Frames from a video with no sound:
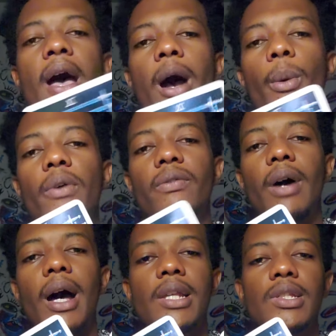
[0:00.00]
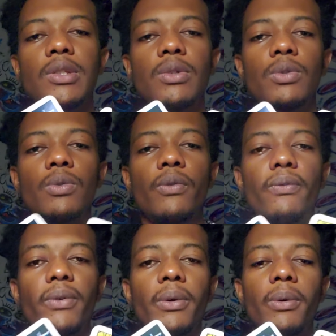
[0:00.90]
However, as you
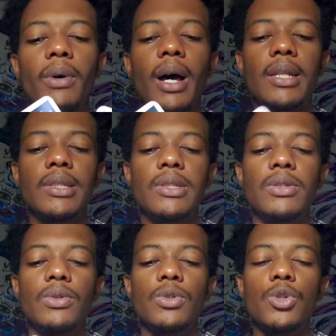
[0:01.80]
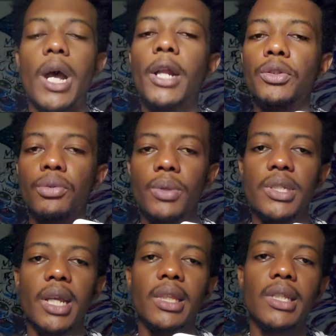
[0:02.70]
try to
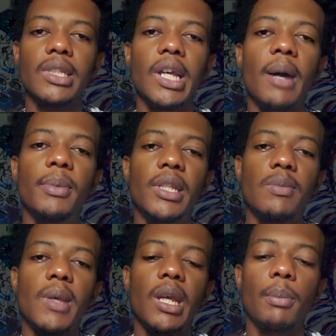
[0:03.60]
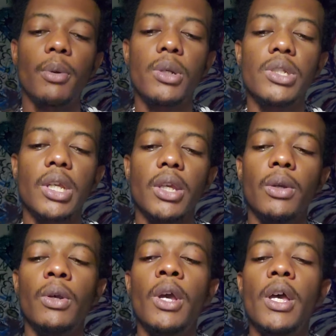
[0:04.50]
reject this cup that's being approaching
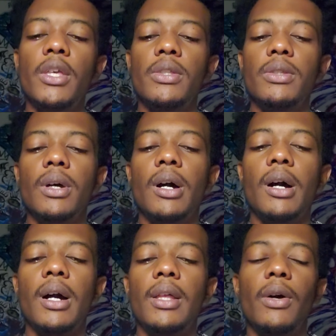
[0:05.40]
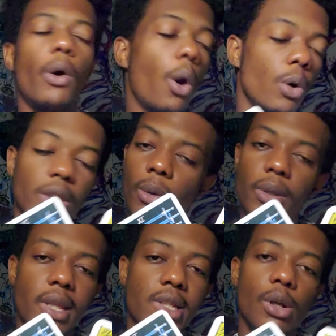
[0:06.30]
you, on
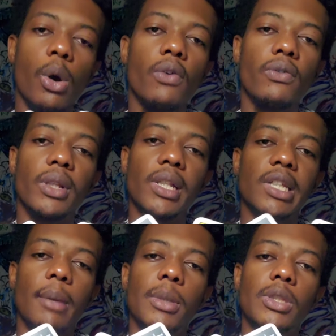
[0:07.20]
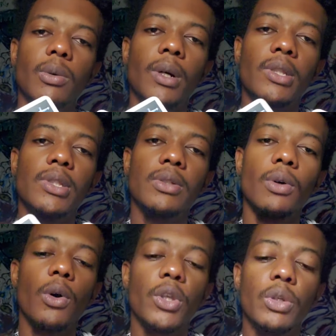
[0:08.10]
this offer that's coming towards you,
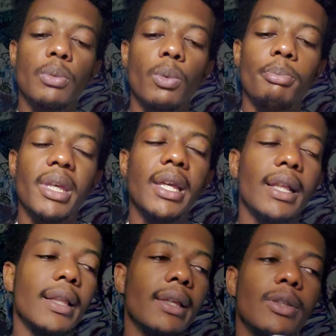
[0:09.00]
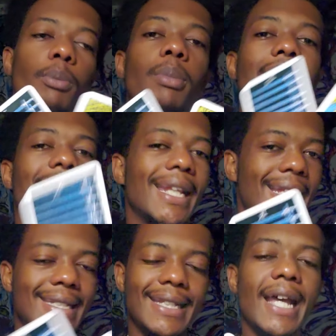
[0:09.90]
or you being
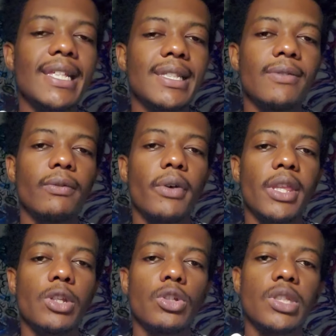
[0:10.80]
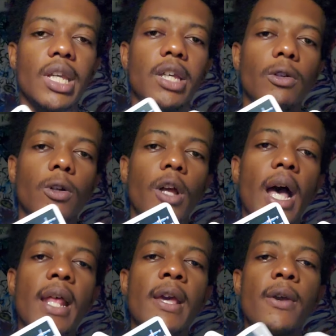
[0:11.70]
indecisive whether you should take it or
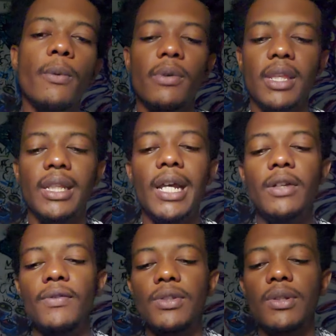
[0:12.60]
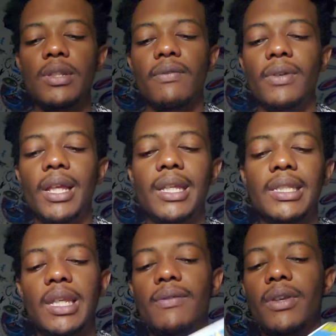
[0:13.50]
not. With the Nine of Swords, I feel like it's
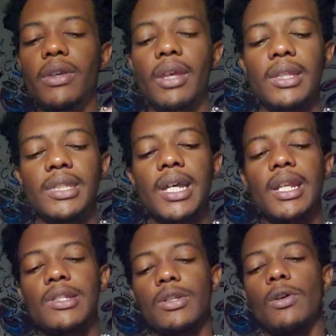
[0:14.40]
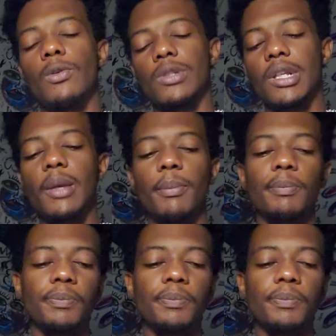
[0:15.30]
giving you anxiety as you go to sleep.